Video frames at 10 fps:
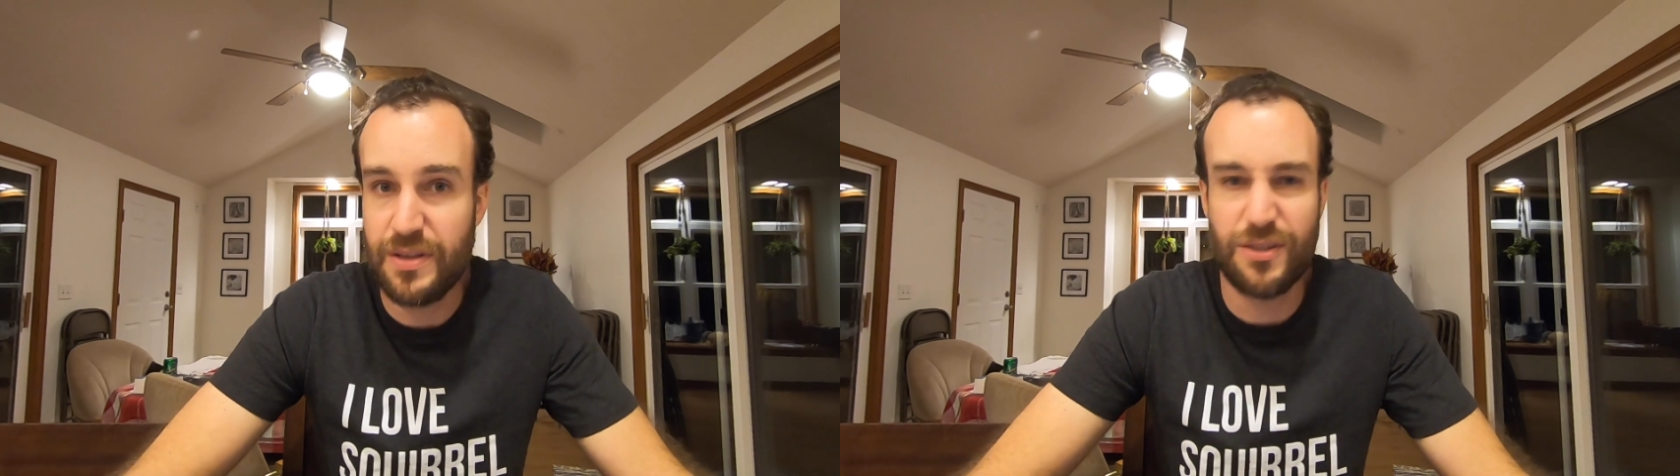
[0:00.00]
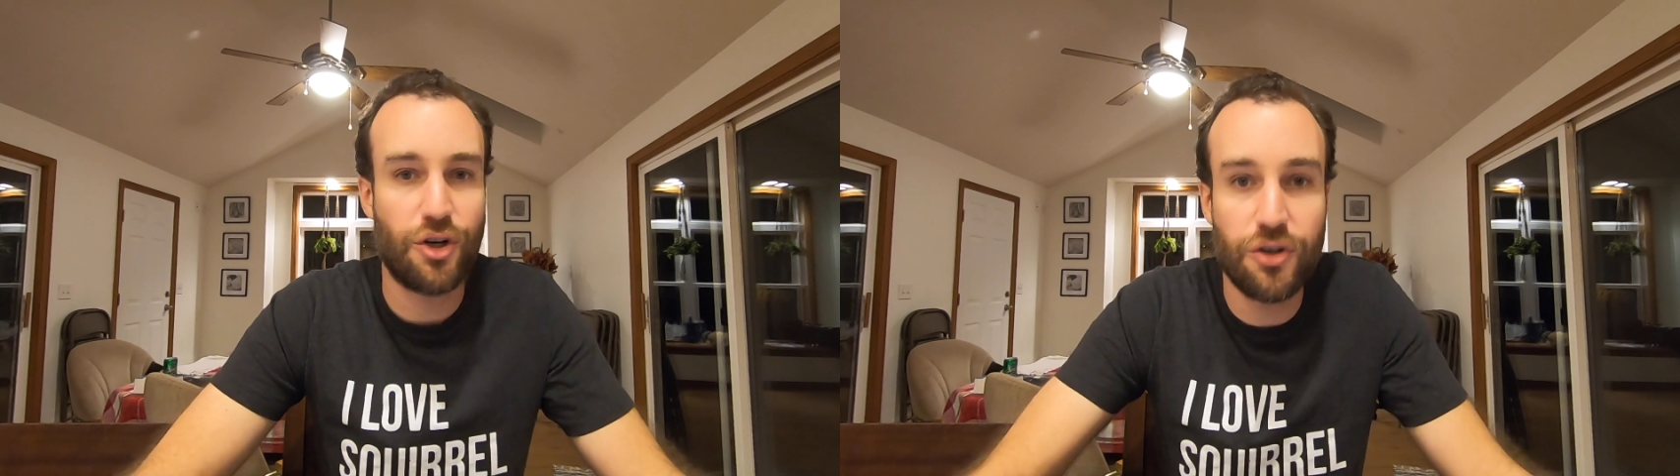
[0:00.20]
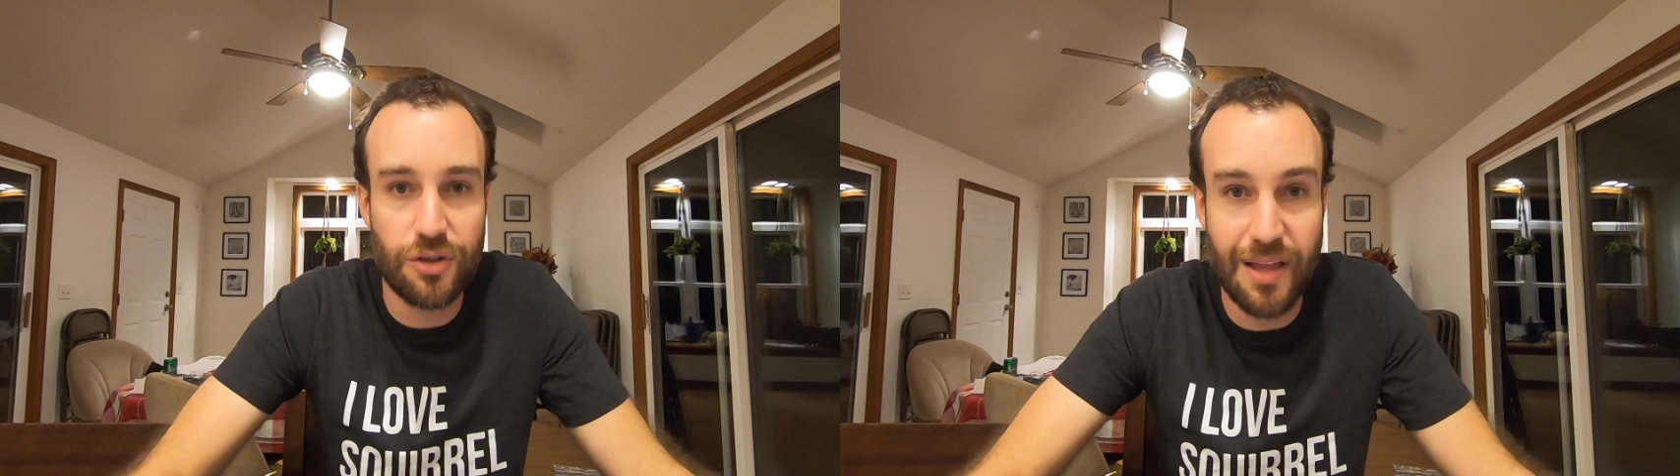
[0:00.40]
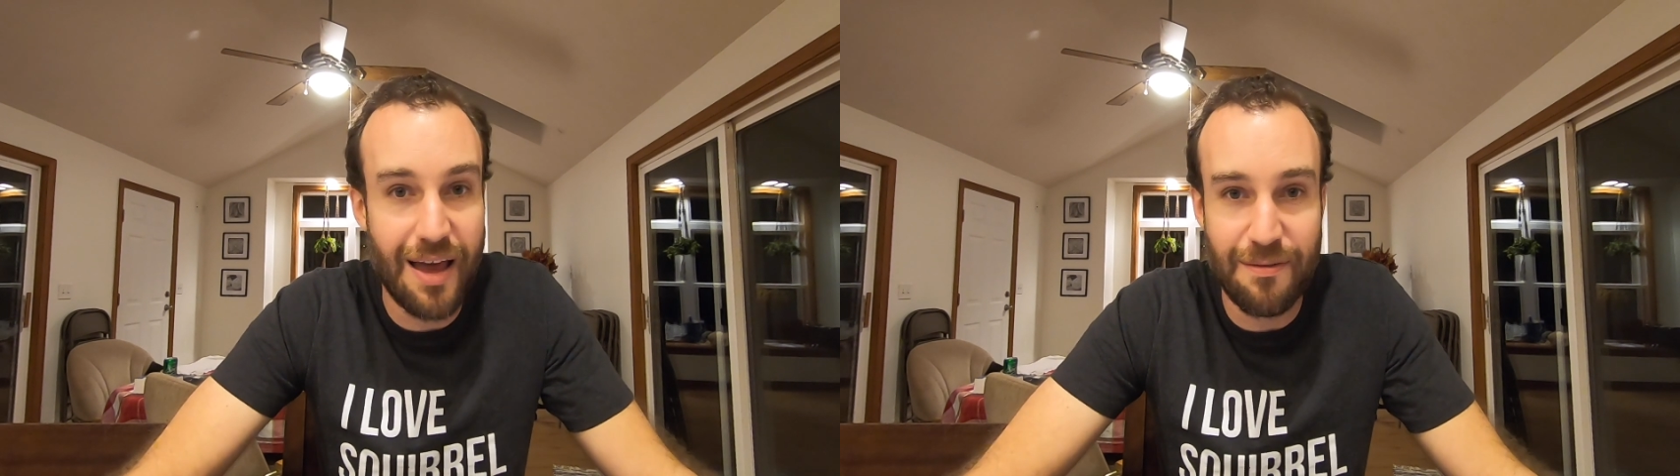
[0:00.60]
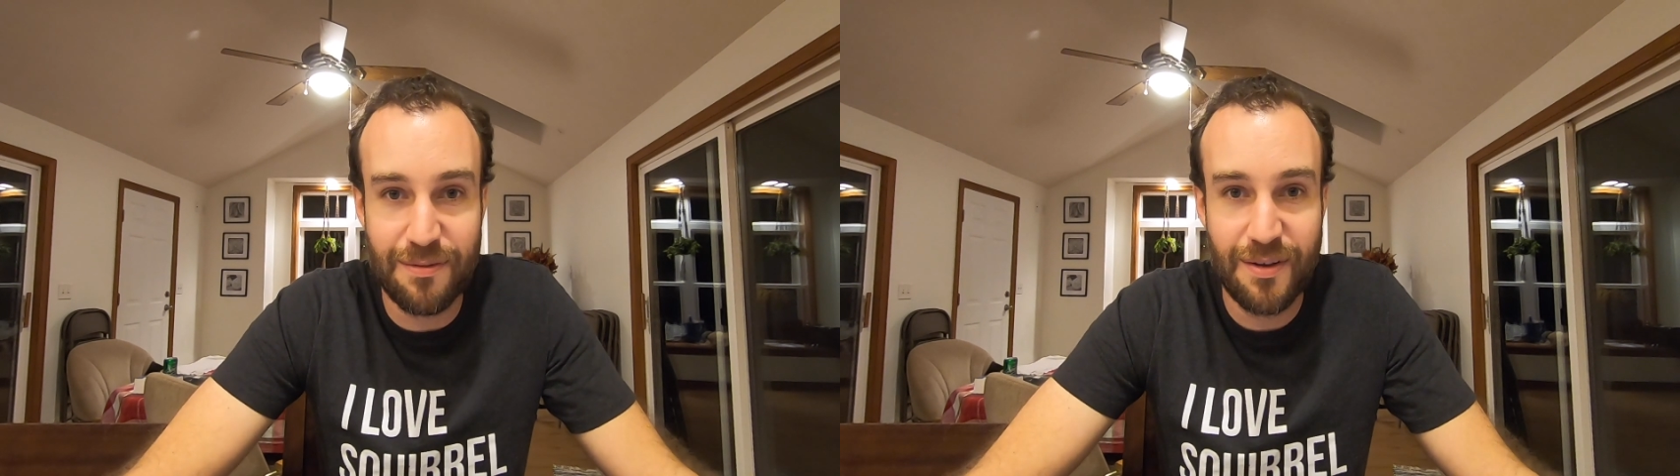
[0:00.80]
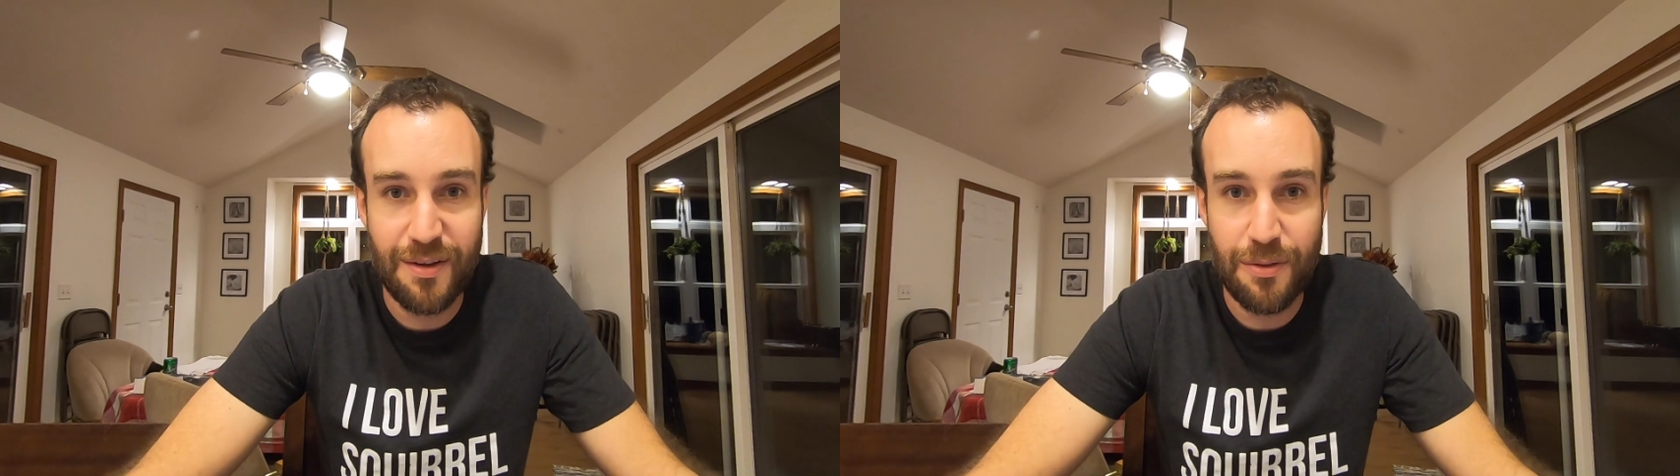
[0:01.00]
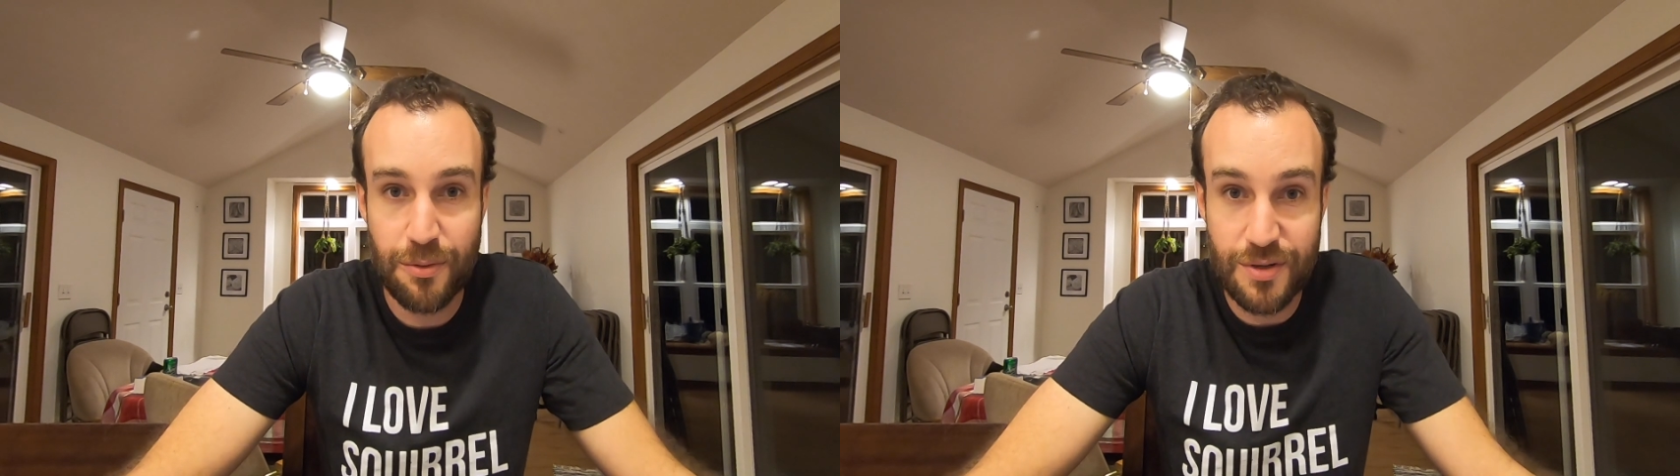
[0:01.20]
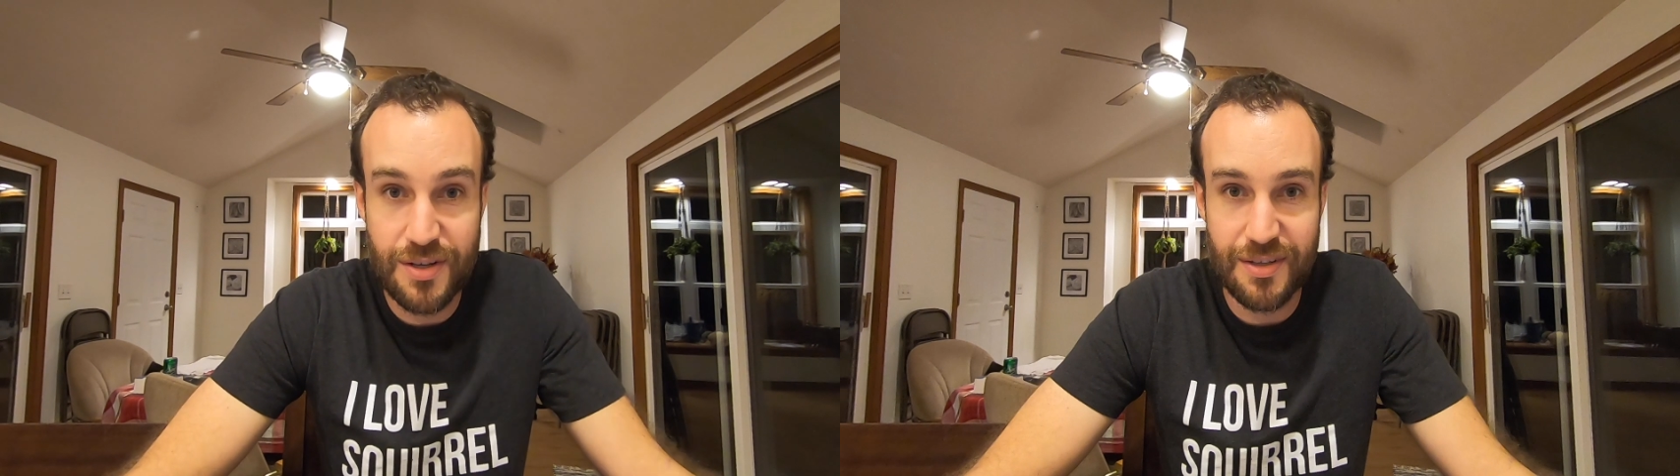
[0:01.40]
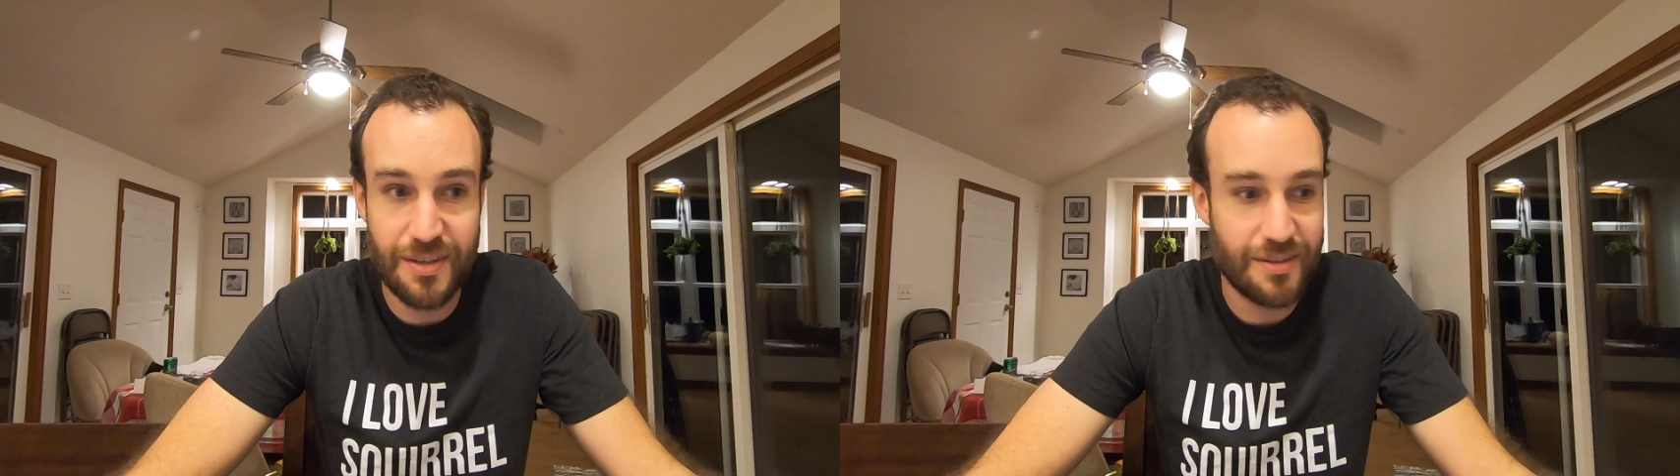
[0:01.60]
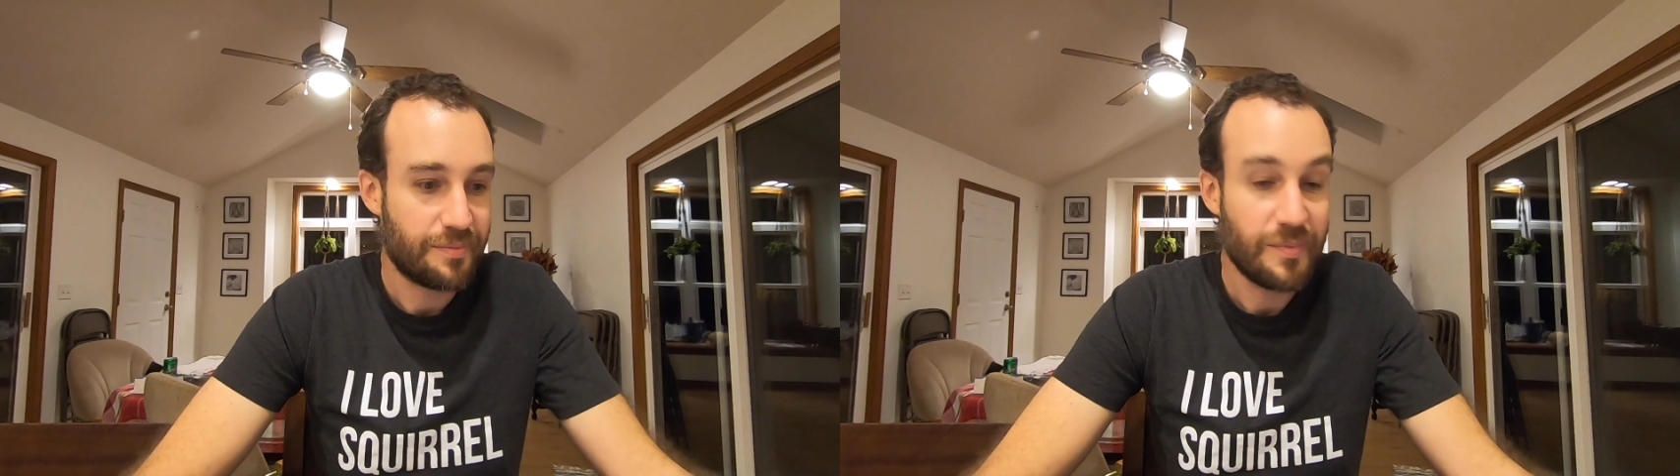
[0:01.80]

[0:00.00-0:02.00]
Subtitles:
eternal life, through Jesus.